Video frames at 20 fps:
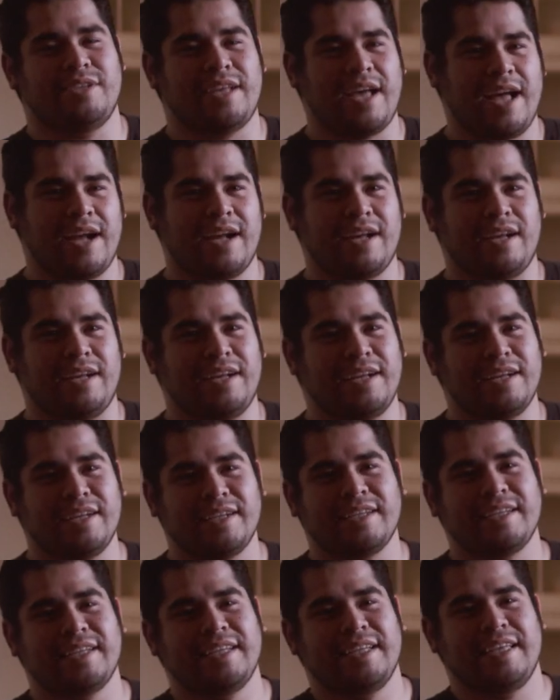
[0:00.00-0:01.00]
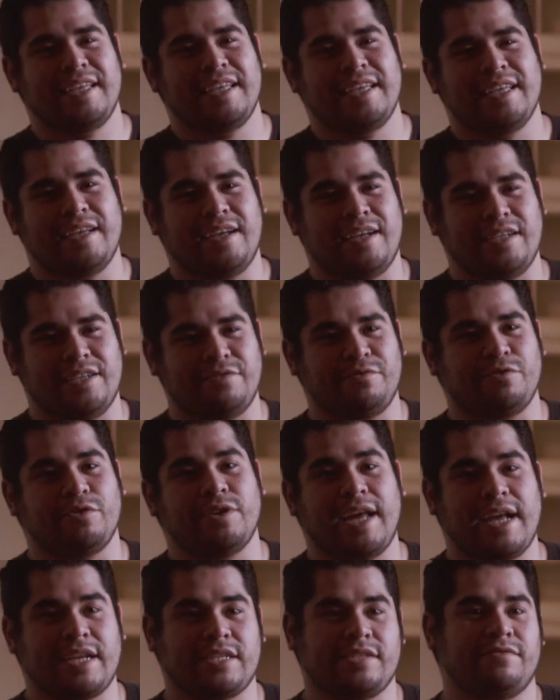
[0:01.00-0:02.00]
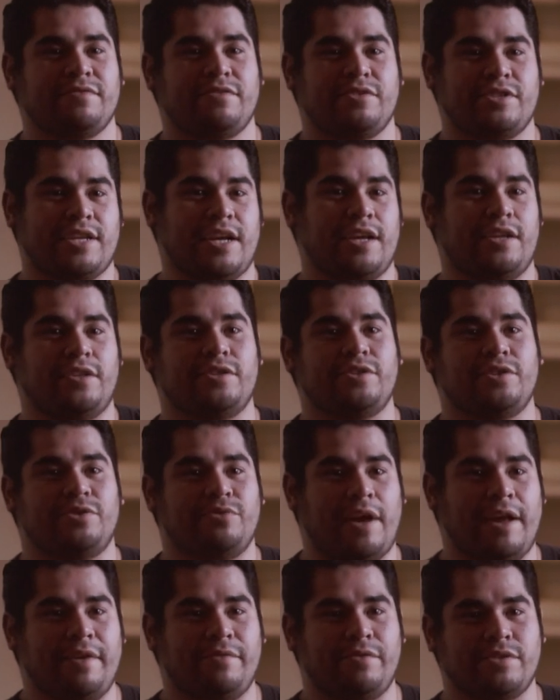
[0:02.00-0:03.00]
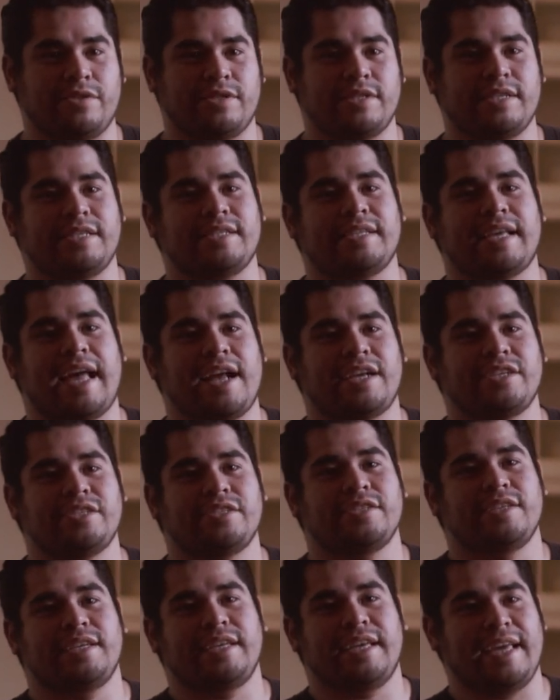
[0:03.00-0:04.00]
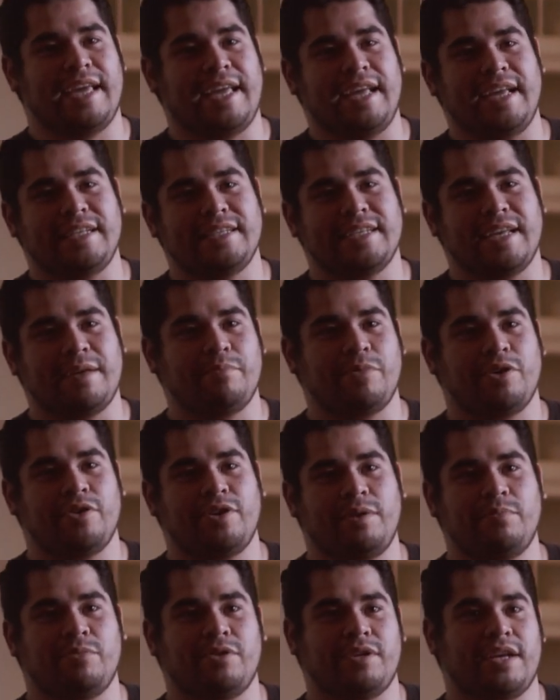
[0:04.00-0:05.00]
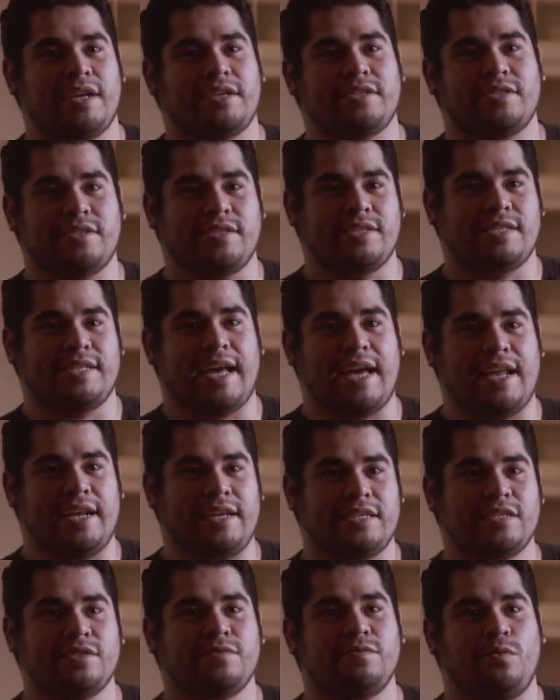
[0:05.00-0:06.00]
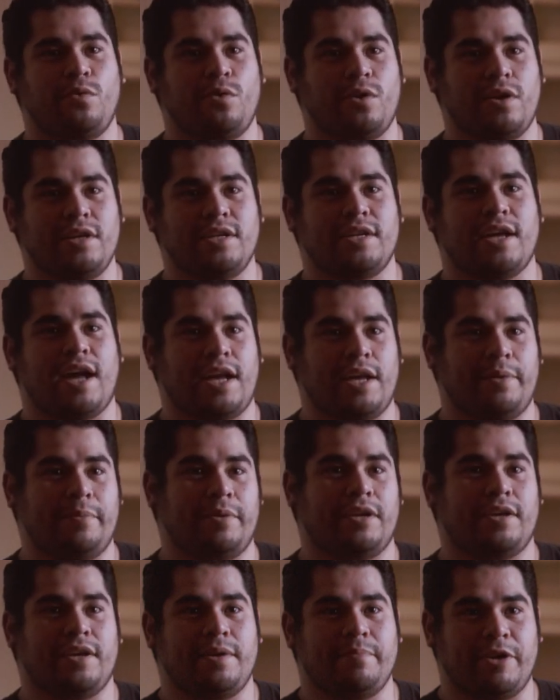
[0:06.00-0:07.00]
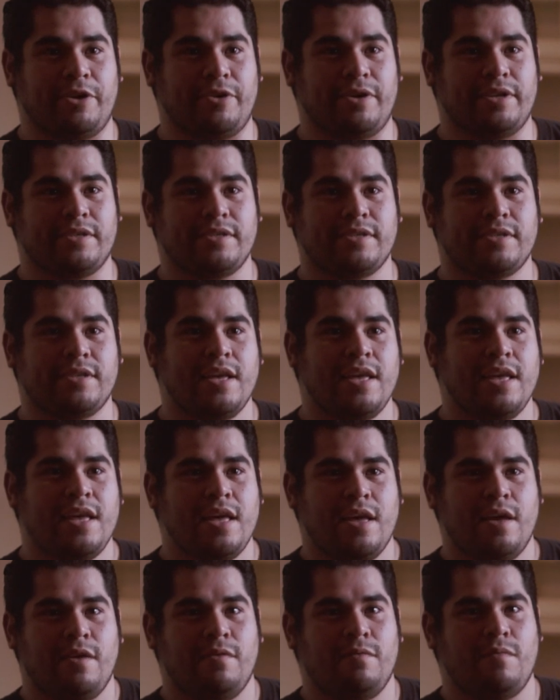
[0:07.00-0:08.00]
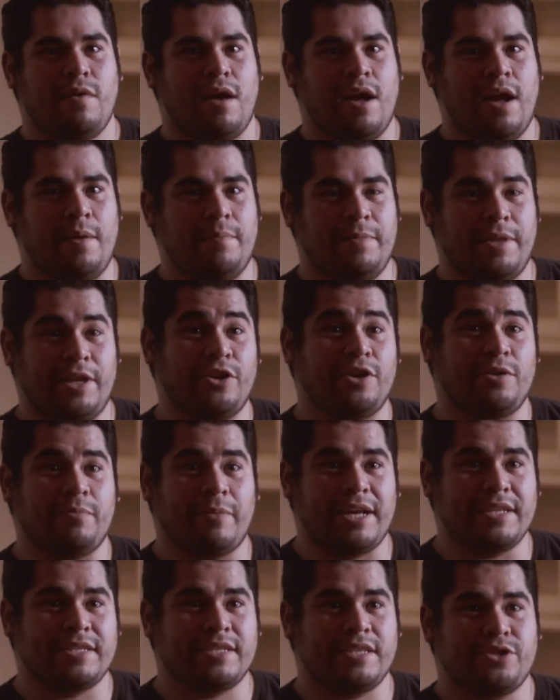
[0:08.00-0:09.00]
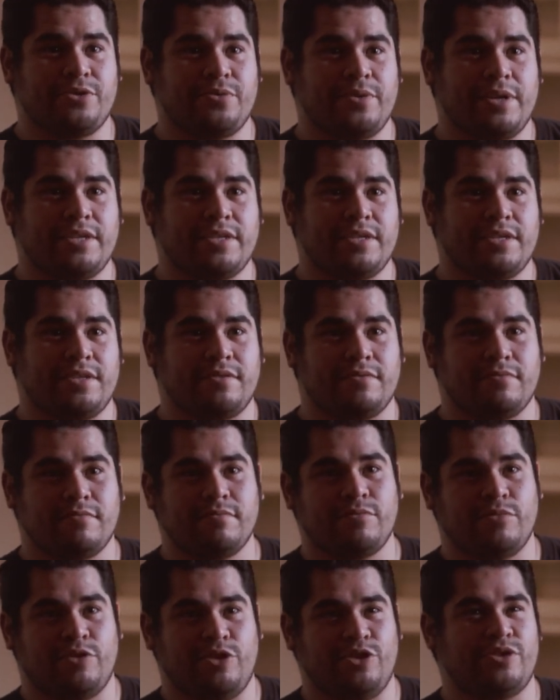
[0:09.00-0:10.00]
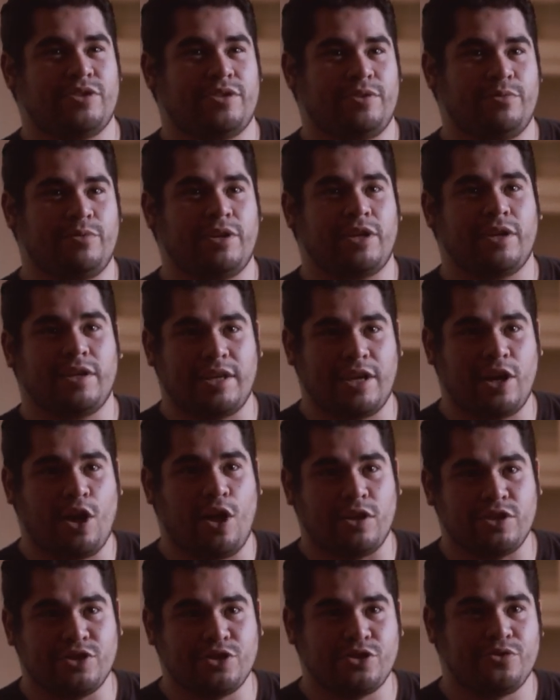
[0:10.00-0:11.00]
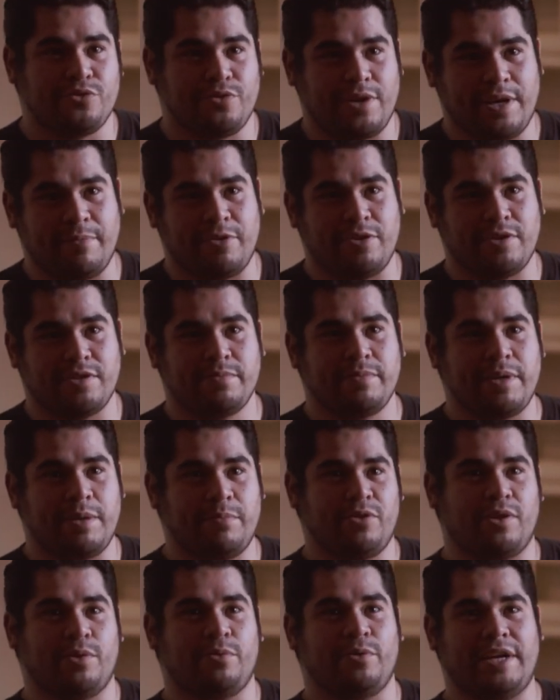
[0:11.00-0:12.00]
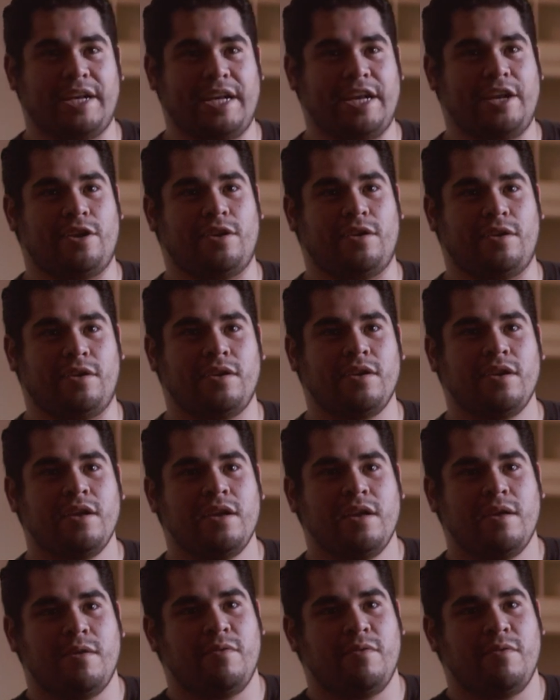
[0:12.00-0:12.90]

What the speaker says: DACA, Deferred Action for Childhood Arrivals, is actually a temporary protection status for undocumented immigrants that are in my situation. Usually they call us dreamers, people that were here